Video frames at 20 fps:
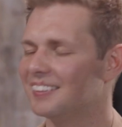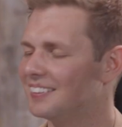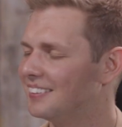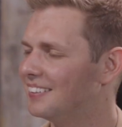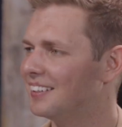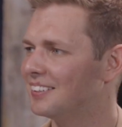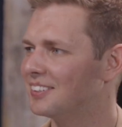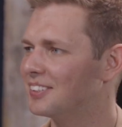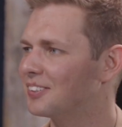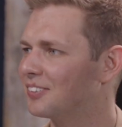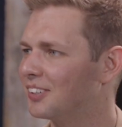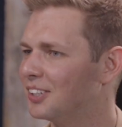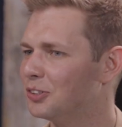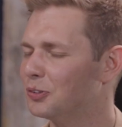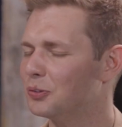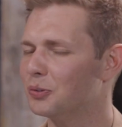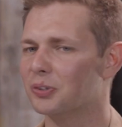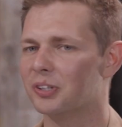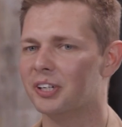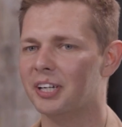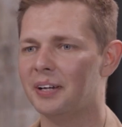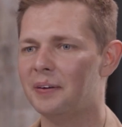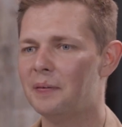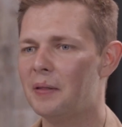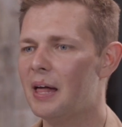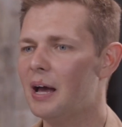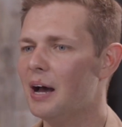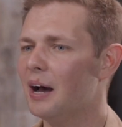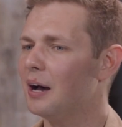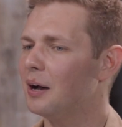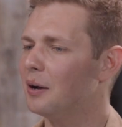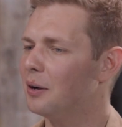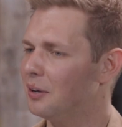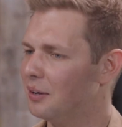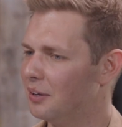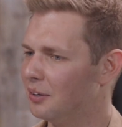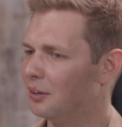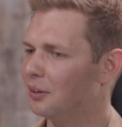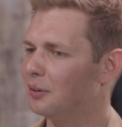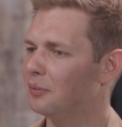that's a great story.
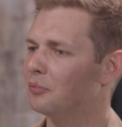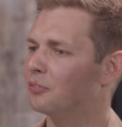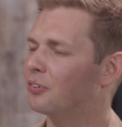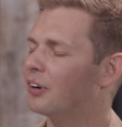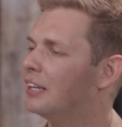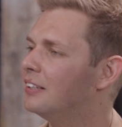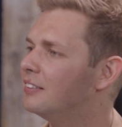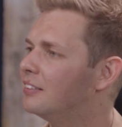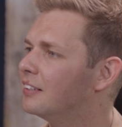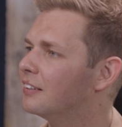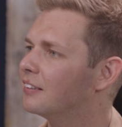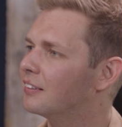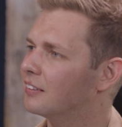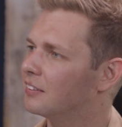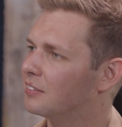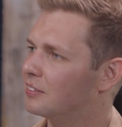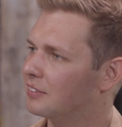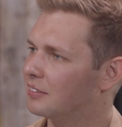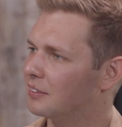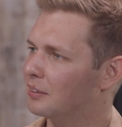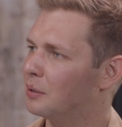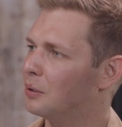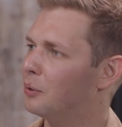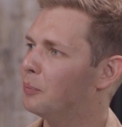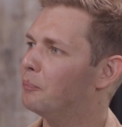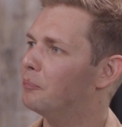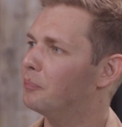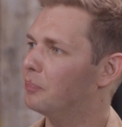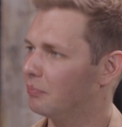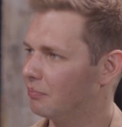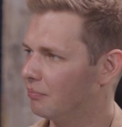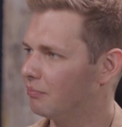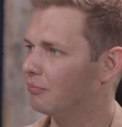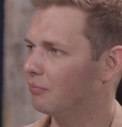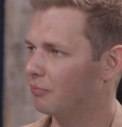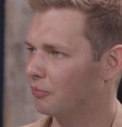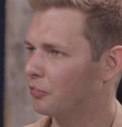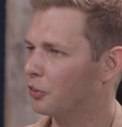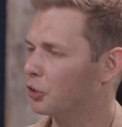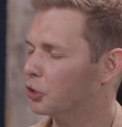Raising this
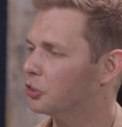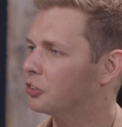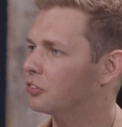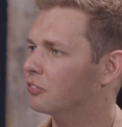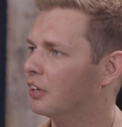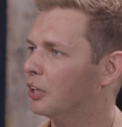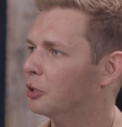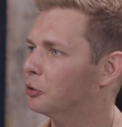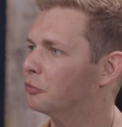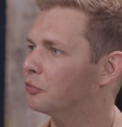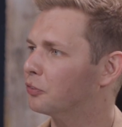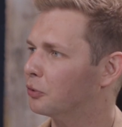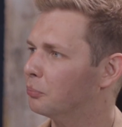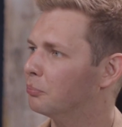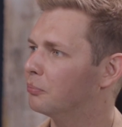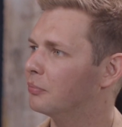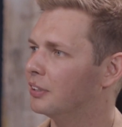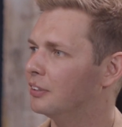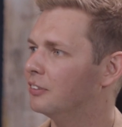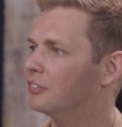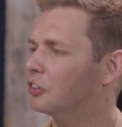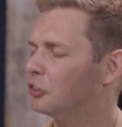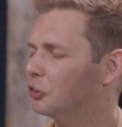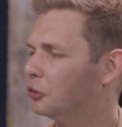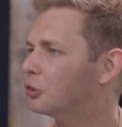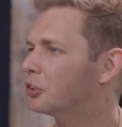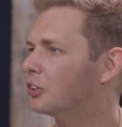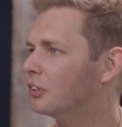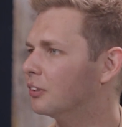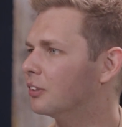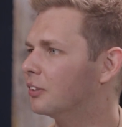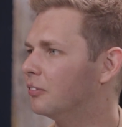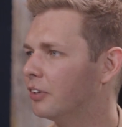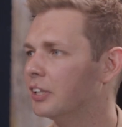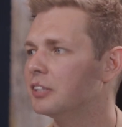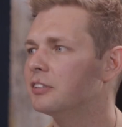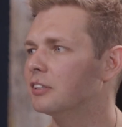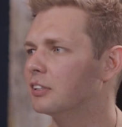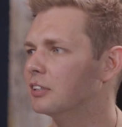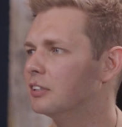first round from the institutional
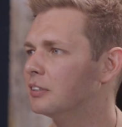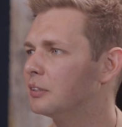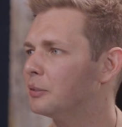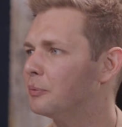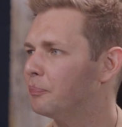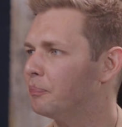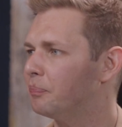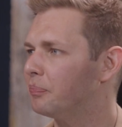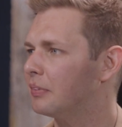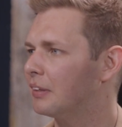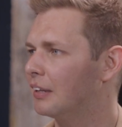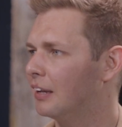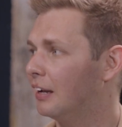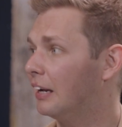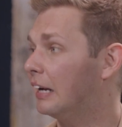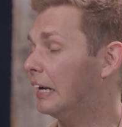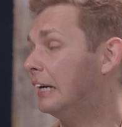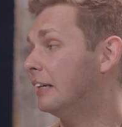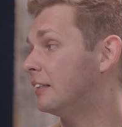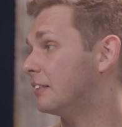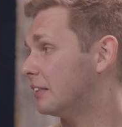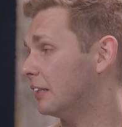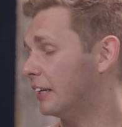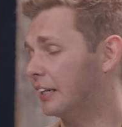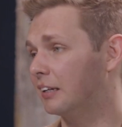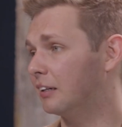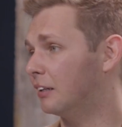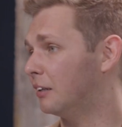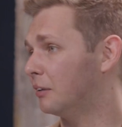investors, it's like